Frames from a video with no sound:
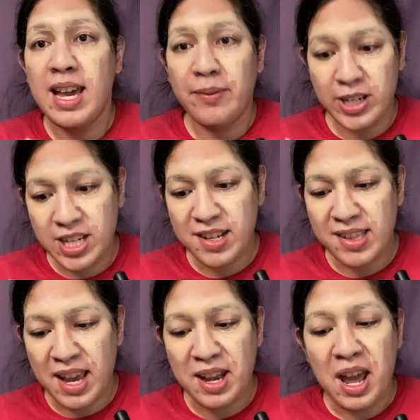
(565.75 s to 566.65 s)
But she
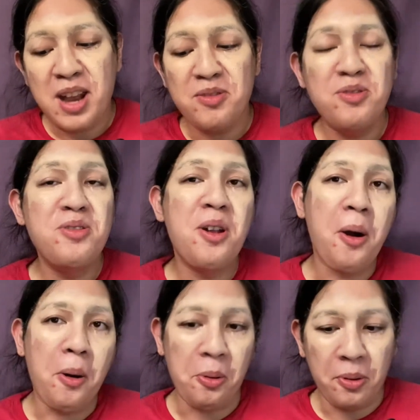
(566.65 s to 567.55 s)
said,
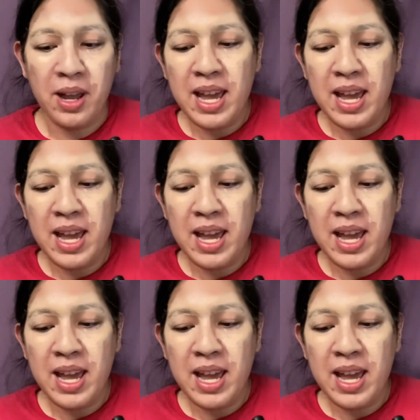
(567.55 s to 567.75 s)
no,